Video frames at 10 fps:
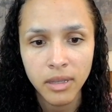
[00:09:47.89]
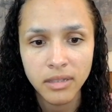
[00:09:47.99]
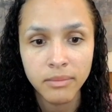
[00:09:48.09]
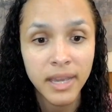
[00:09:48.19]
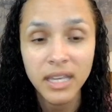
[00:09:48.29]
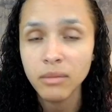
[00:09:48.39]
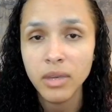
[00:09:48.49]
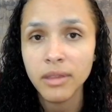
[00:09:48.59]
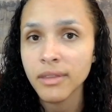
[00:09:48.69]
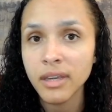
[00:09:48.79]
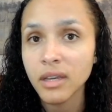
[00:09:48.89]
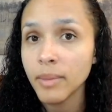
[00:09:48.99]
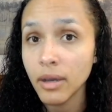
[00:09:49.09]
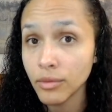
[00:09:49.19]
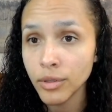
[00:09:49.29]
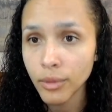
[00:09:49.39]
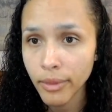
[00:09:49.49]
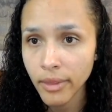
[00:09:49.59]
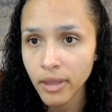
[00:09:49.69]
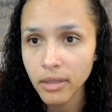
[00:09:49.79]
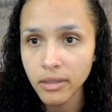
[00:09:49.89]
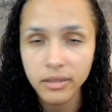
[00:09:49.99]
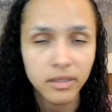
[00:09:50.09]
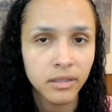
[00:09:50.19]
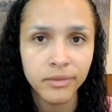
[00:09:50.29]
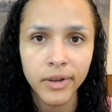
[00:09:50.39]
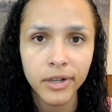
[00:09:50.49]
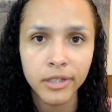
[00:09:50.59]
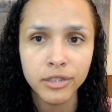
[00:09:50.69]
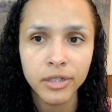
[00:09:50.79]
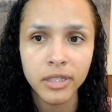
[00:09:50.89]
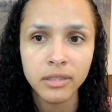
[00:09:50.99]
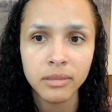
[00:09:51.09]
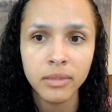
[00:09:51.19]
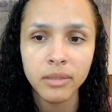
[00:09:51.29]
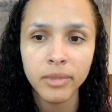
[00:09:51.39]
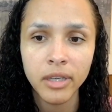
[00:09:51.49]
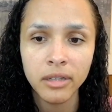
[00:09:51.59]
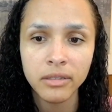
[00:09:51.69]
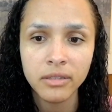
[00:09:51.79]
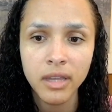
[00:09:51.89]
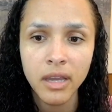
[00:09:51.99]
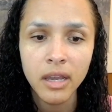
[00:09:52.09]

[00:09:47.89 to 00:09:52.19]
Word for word: that's making me think about new things is very intriguing to me because